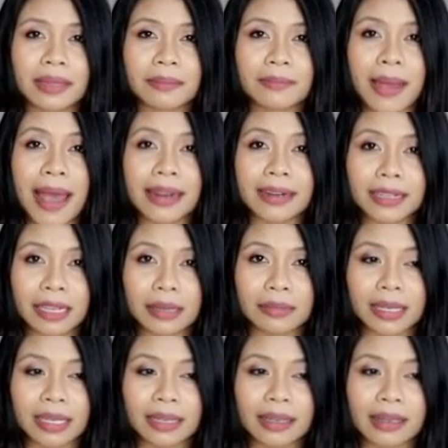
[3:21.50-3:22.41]

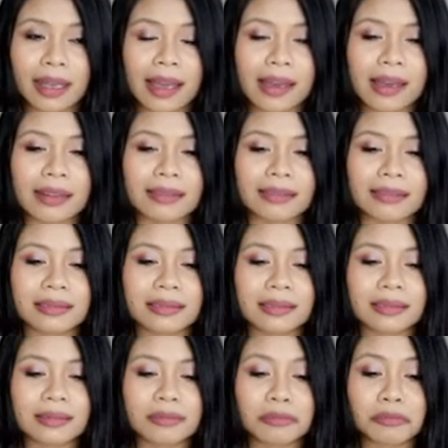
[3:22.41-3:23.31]
pandemic, and
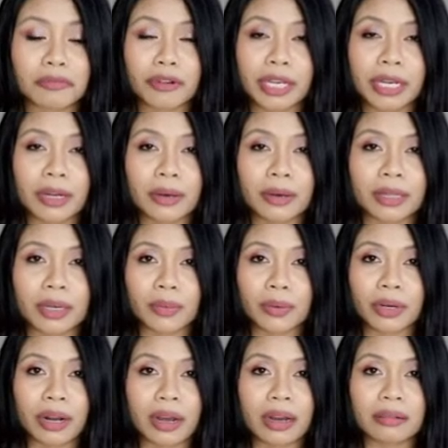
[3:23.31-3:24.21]
we know that
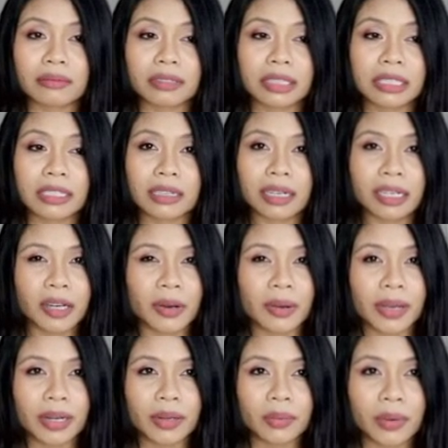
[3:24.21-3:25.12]
we're not really gonna
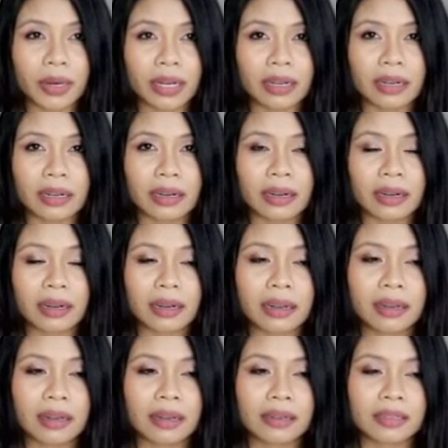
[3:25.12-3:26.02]
go anywhere.
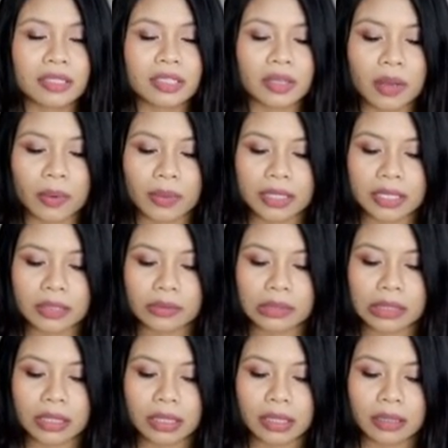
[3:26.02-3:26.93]
So I
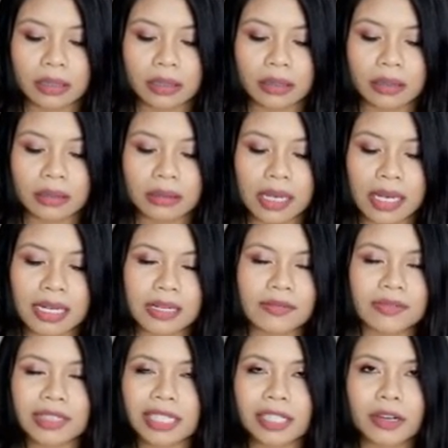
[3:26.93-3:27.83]

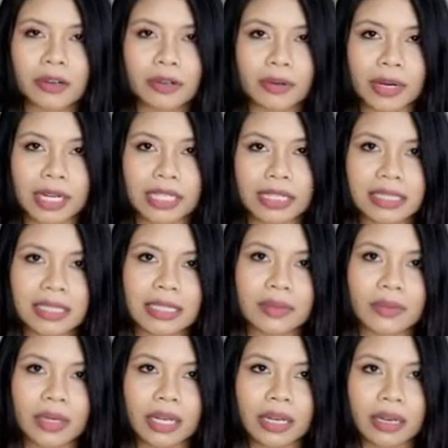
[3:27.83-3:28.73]
didn't really go
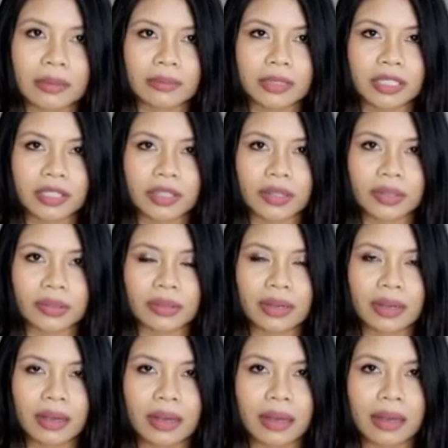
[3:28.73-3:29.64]
crazy when it comes to
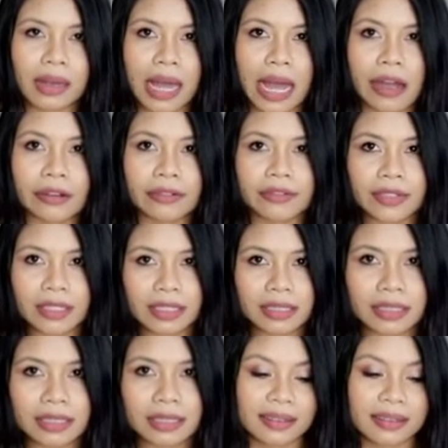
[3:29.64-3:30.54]

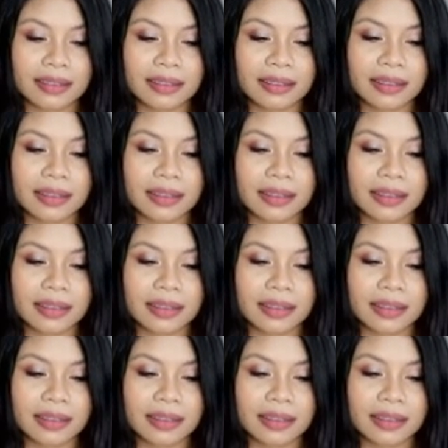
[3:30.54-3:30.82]
outfits.